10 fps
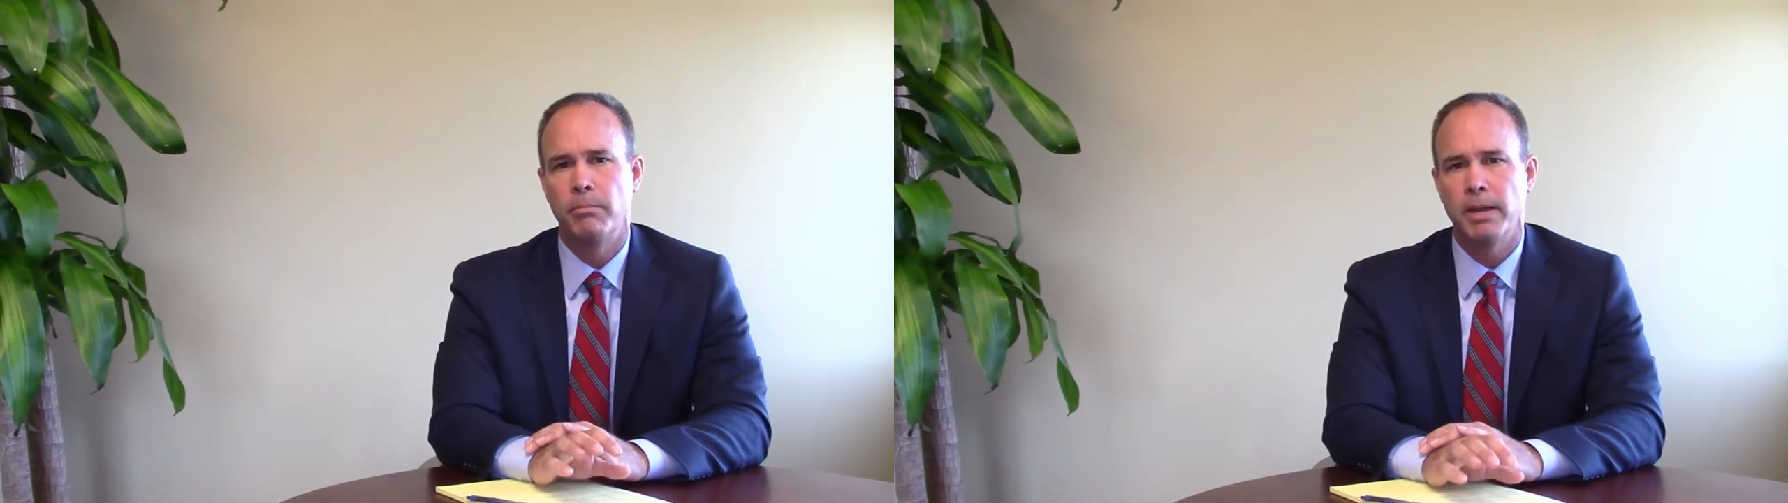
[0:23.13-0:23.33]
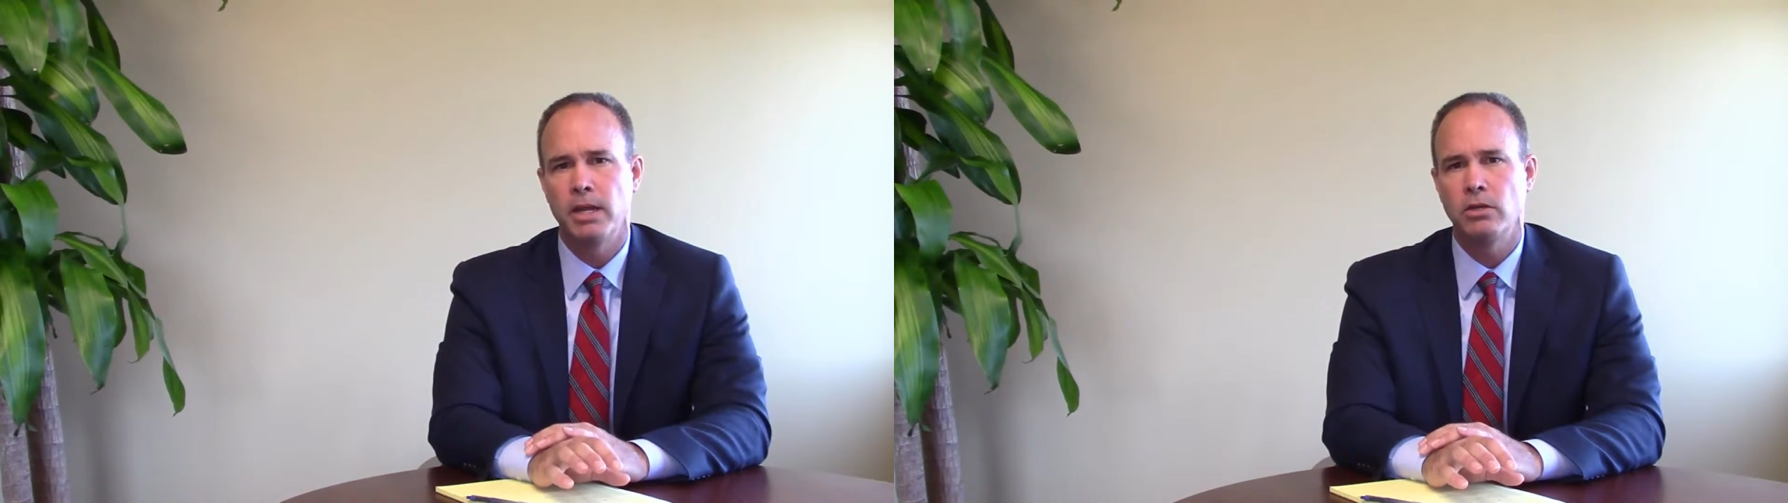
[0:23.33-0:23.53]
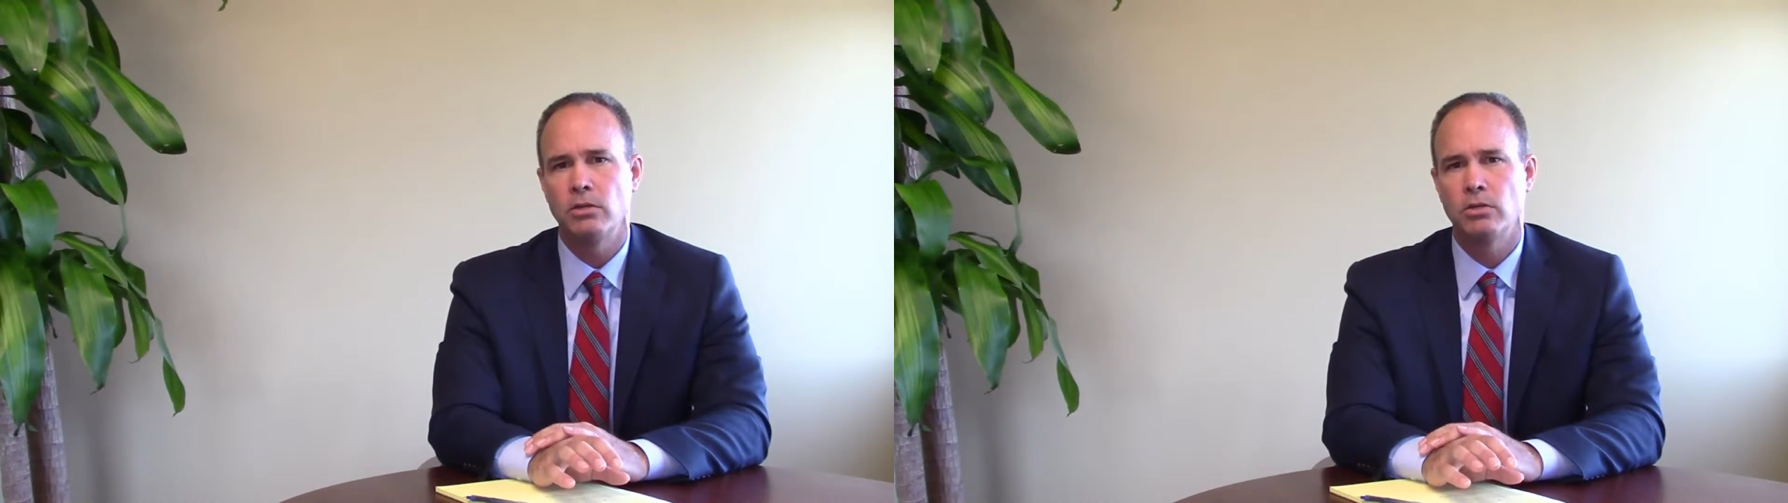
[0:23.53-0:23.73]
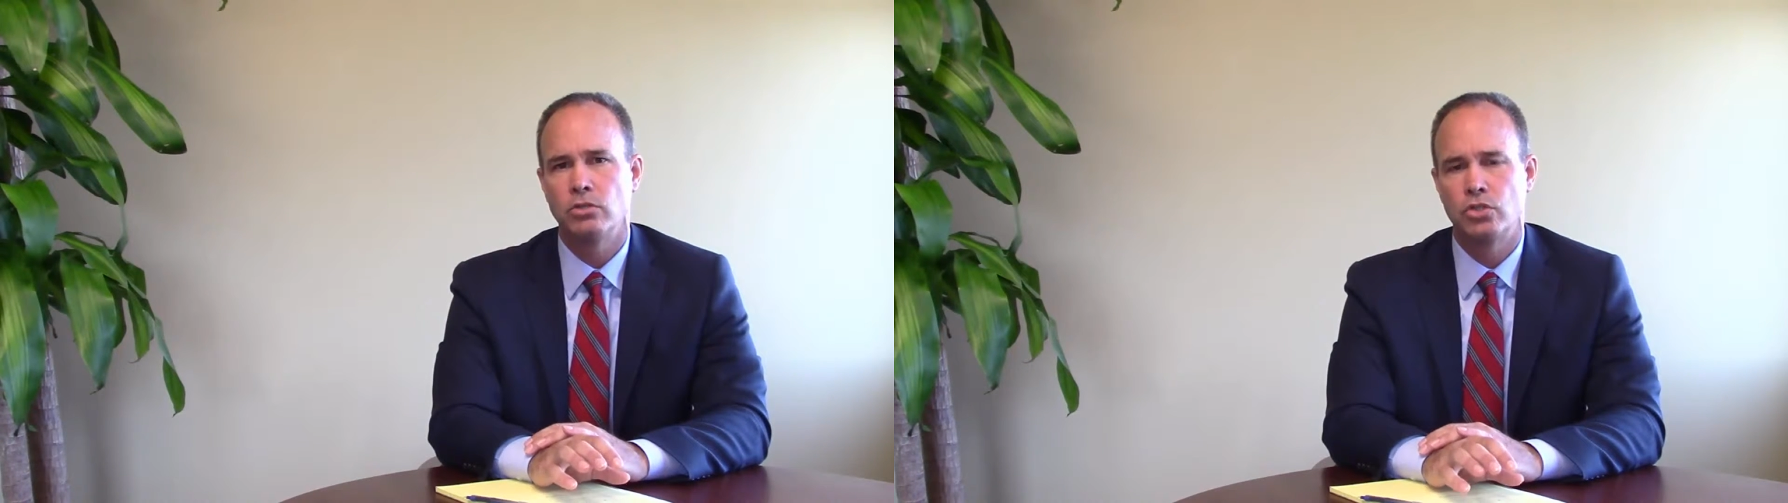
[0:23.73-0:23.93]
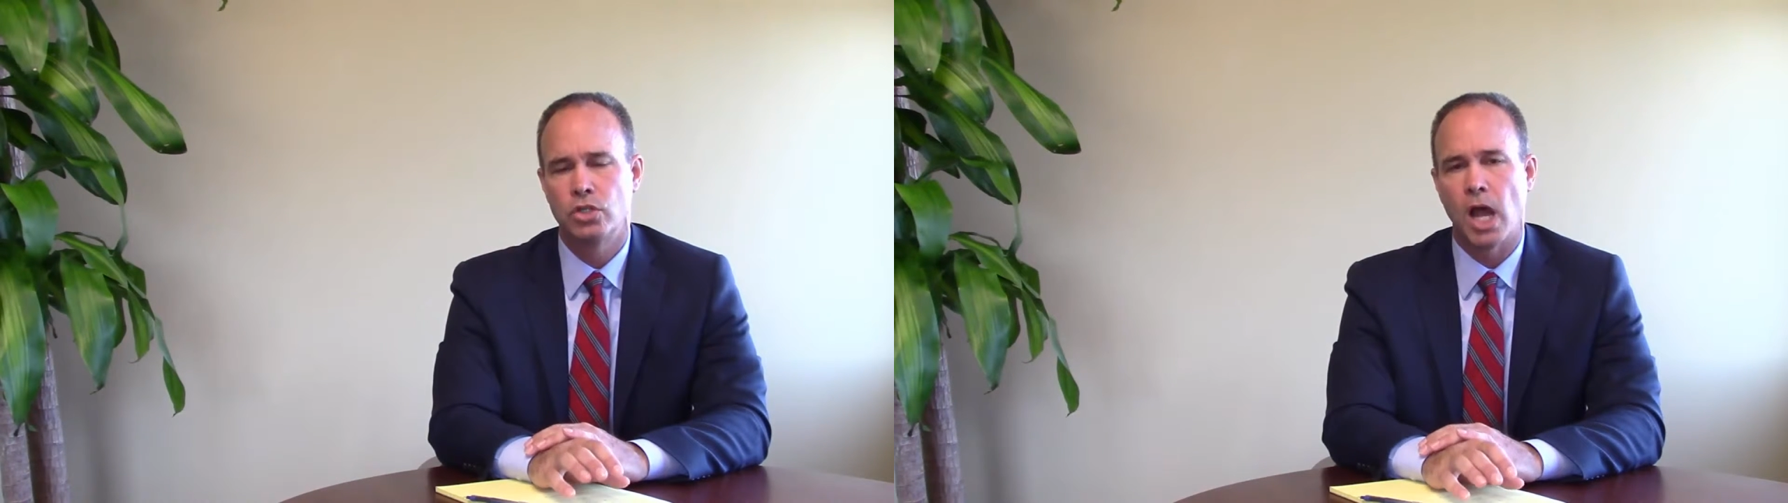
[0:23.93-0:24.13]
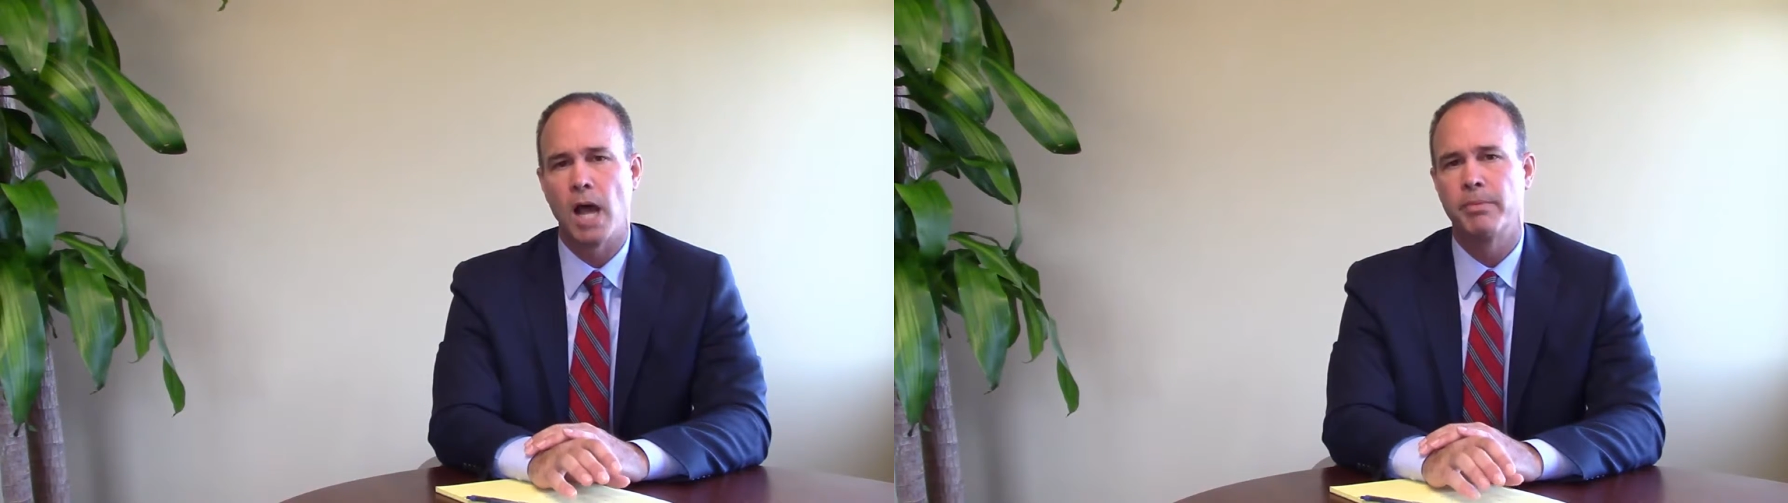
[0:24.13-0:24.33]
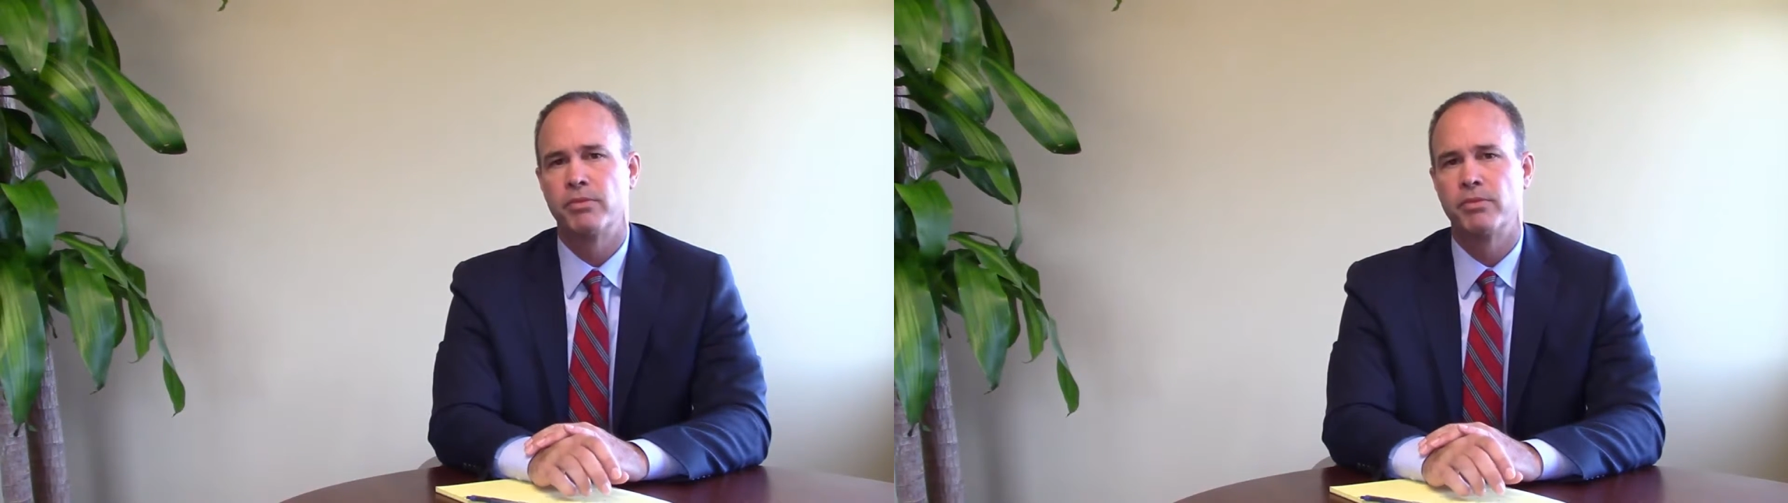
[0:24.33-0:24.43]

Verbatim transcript: main job of